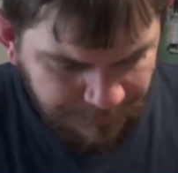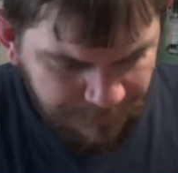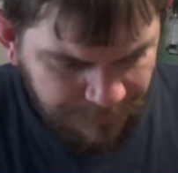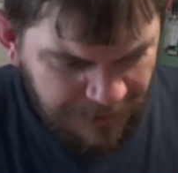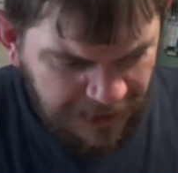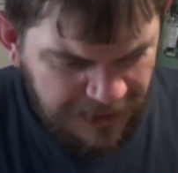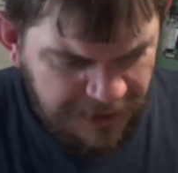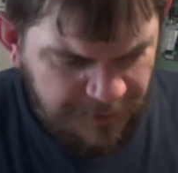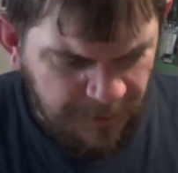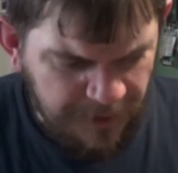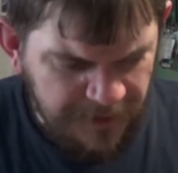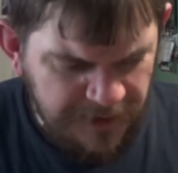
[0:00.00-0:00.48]

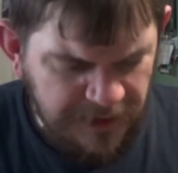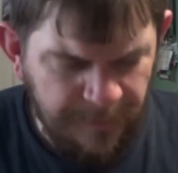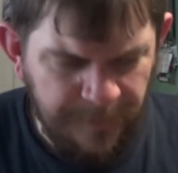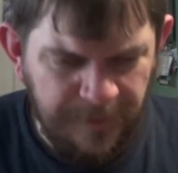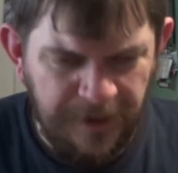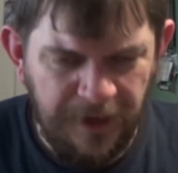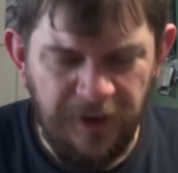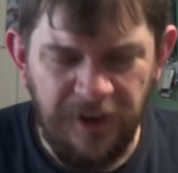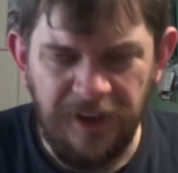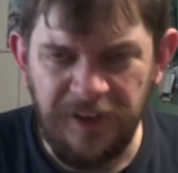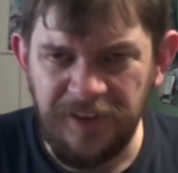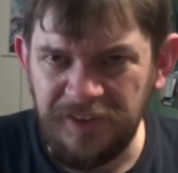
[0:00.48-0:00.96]
That's why it's
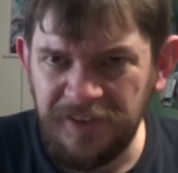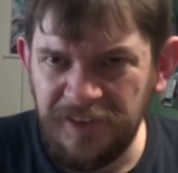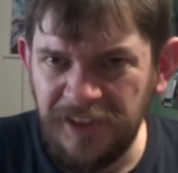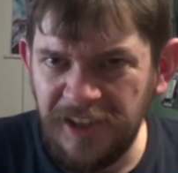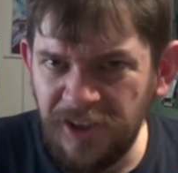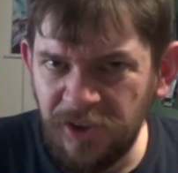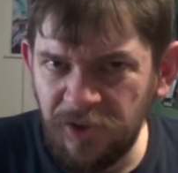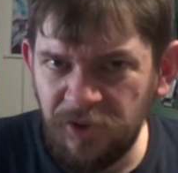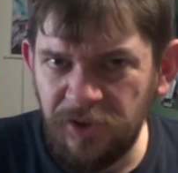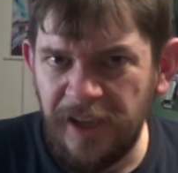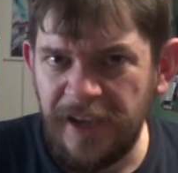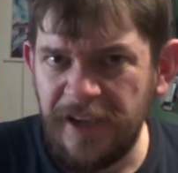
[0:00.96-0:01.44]
coming out a
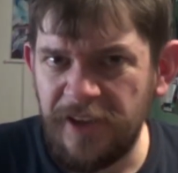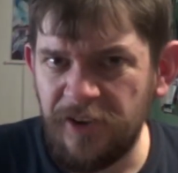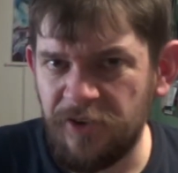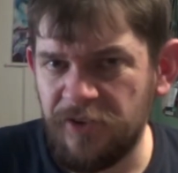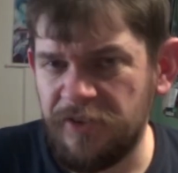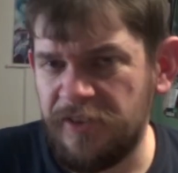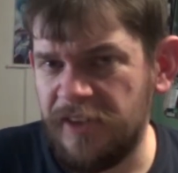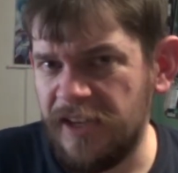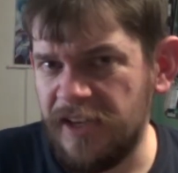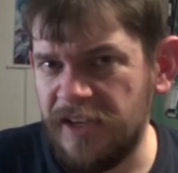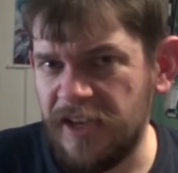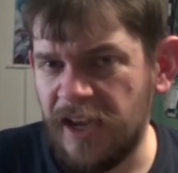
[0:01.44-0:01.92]
little later
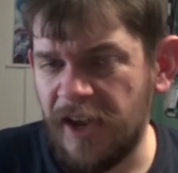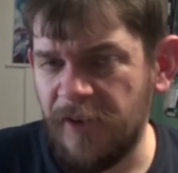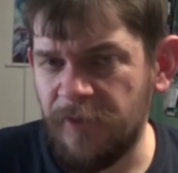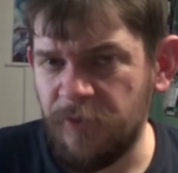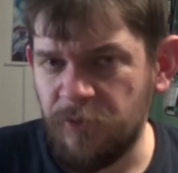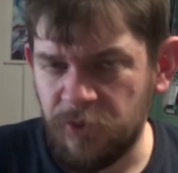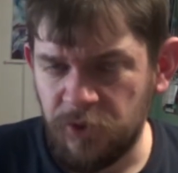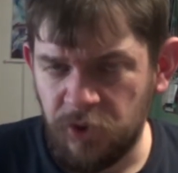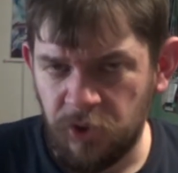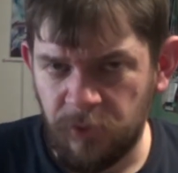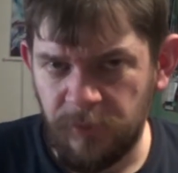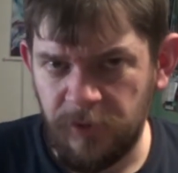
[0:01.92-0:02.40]
than I
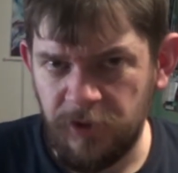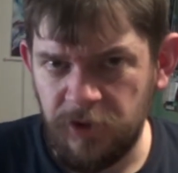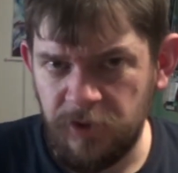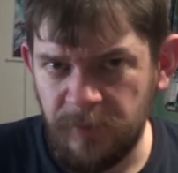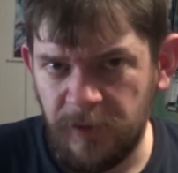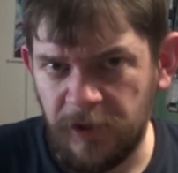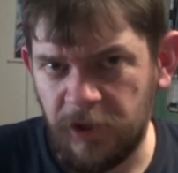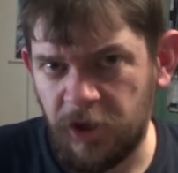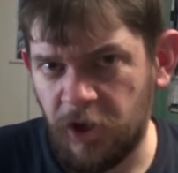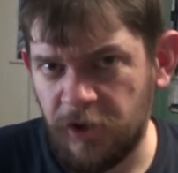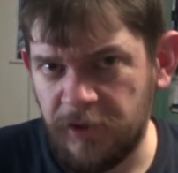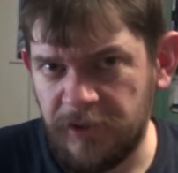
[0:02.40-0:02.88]
would normally do
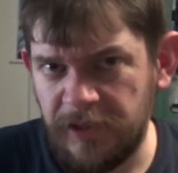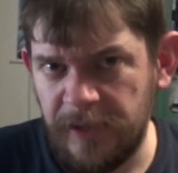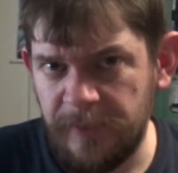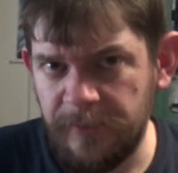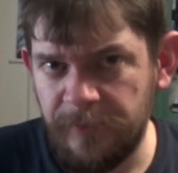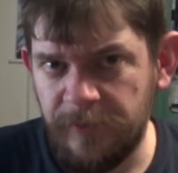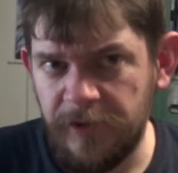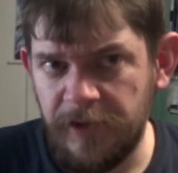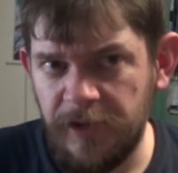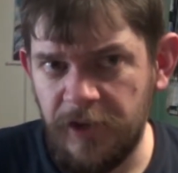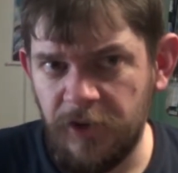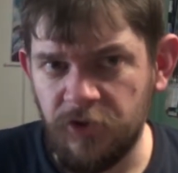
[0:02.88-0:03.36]
my card
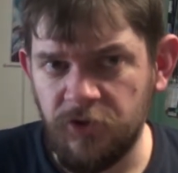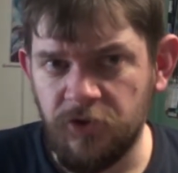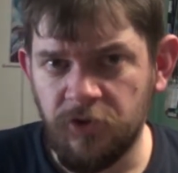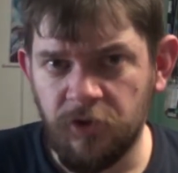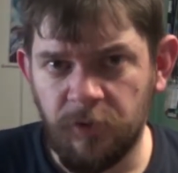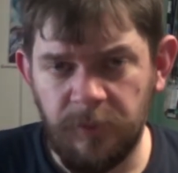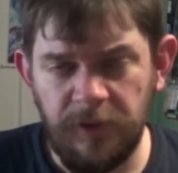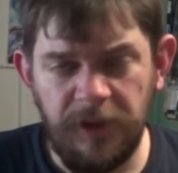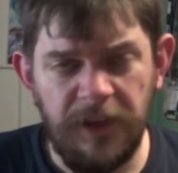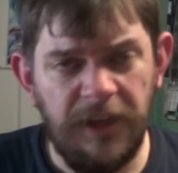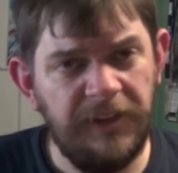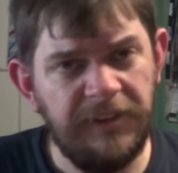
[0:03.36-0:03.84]
game videos.
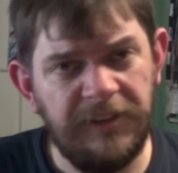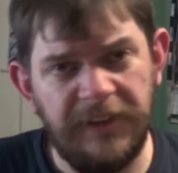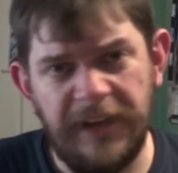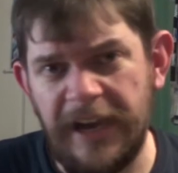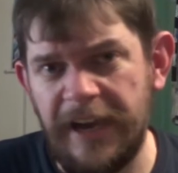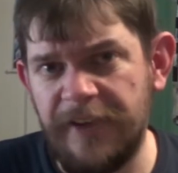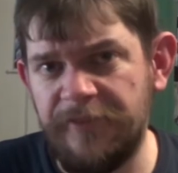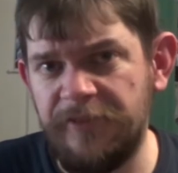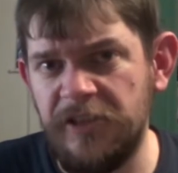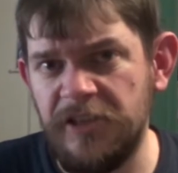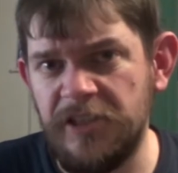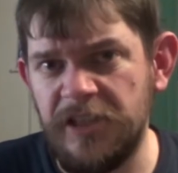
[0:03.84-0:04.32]
Normally I like to
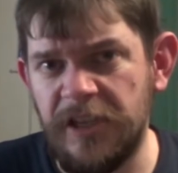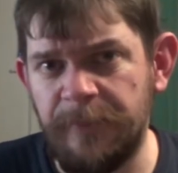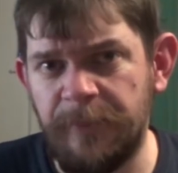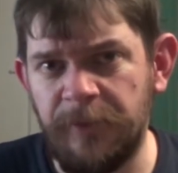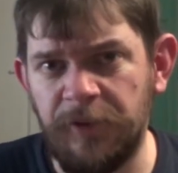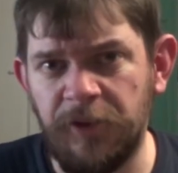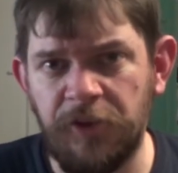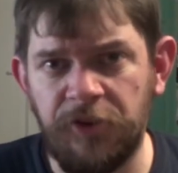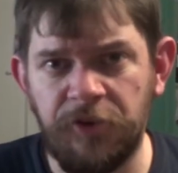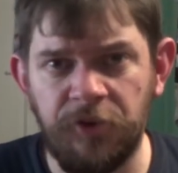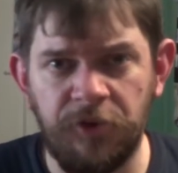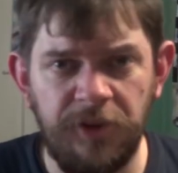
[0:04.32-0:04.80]
have these up
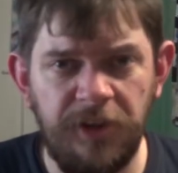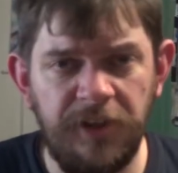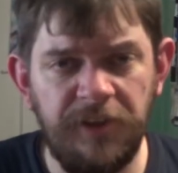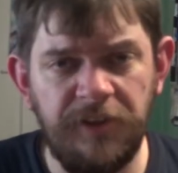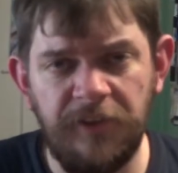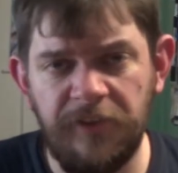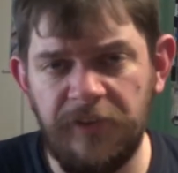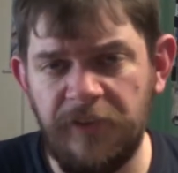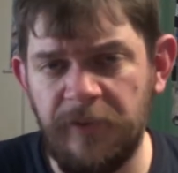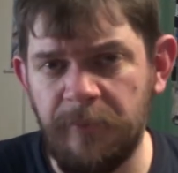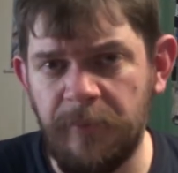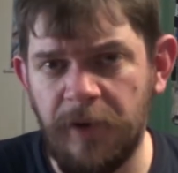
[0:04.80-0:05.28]
on the 30th
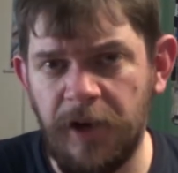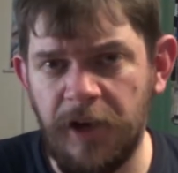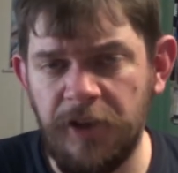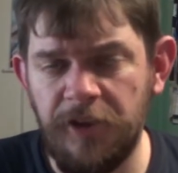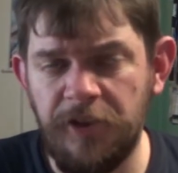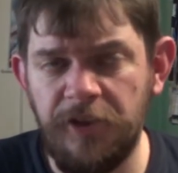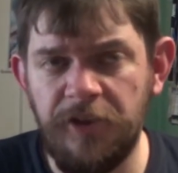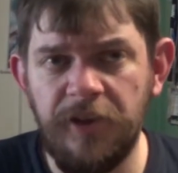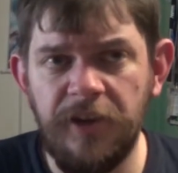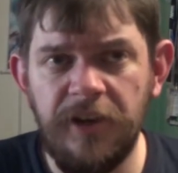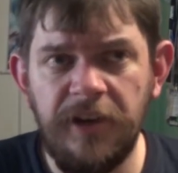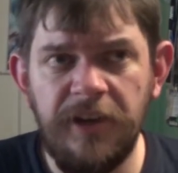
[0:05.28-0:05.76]
of the
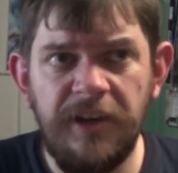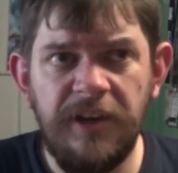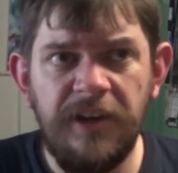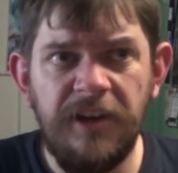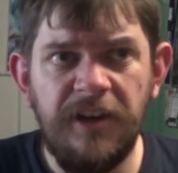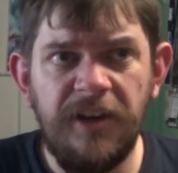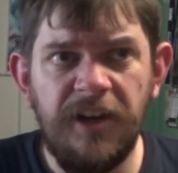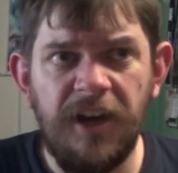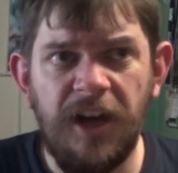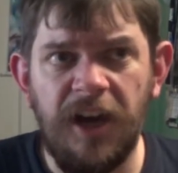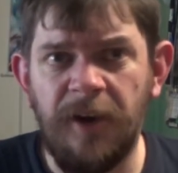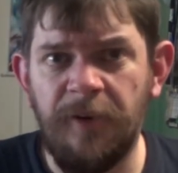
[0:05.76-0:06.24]
month
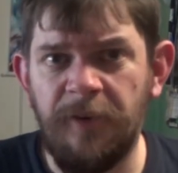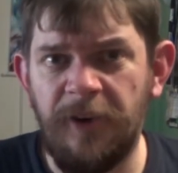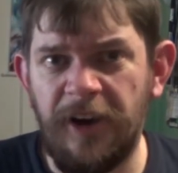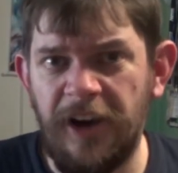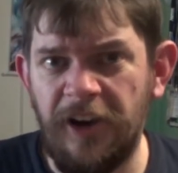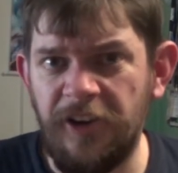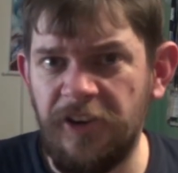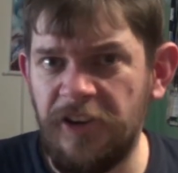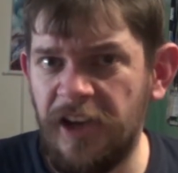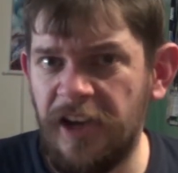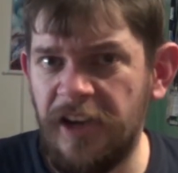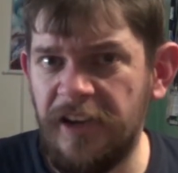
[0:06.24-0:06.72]

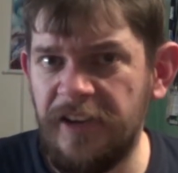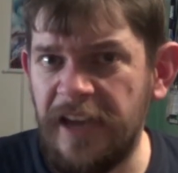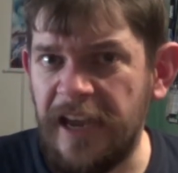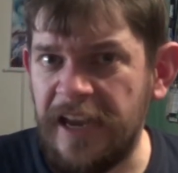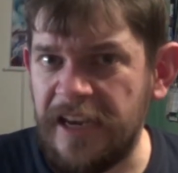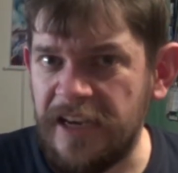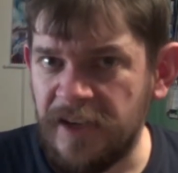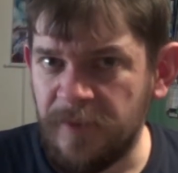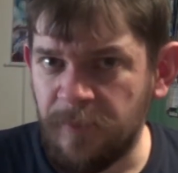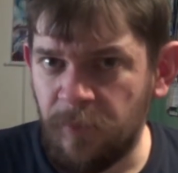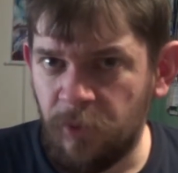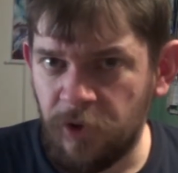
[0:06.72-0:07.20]
around uh,
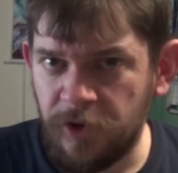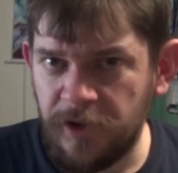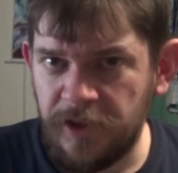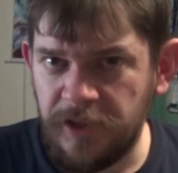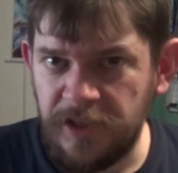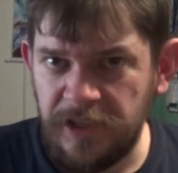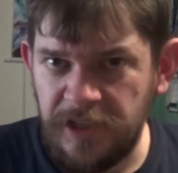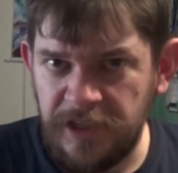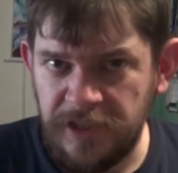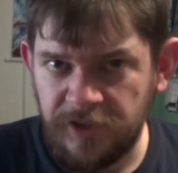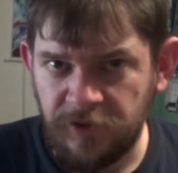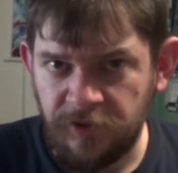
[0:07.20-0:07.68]
8 in the
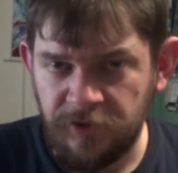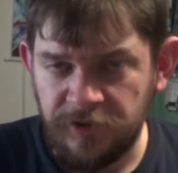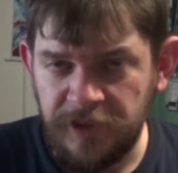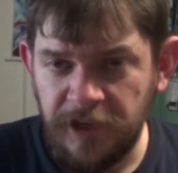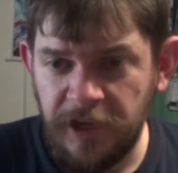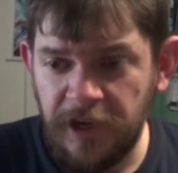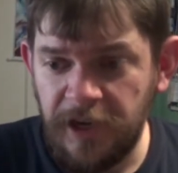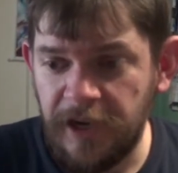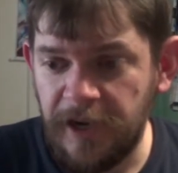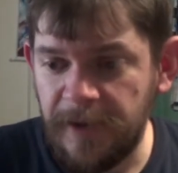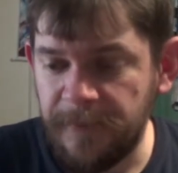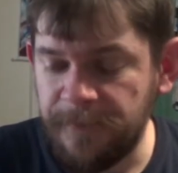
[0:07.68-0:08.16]
morning Eastern
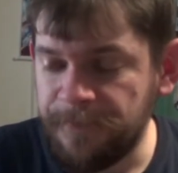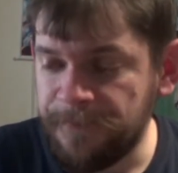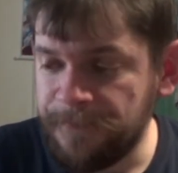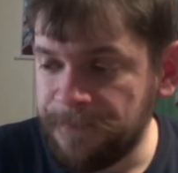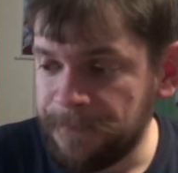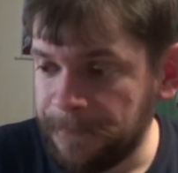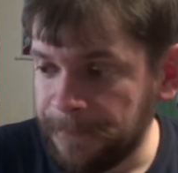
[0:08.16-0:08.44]
Time.